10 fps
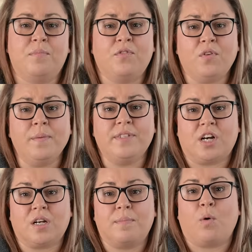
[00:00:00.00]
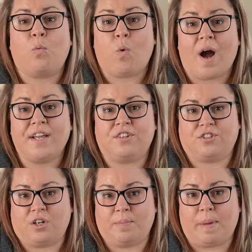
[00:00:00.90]
Before we talk about why your
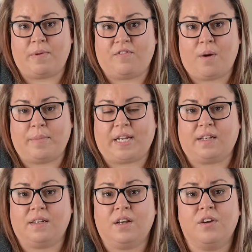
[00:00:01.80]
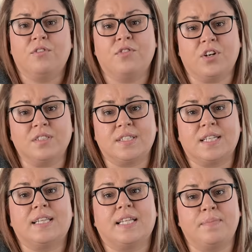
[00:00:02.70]
dog may be vomiting, first,
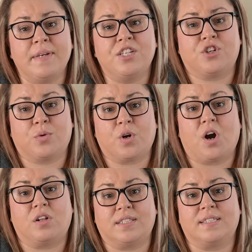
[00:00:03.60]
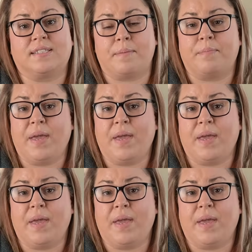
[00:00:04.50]
let's make sure we're all on the same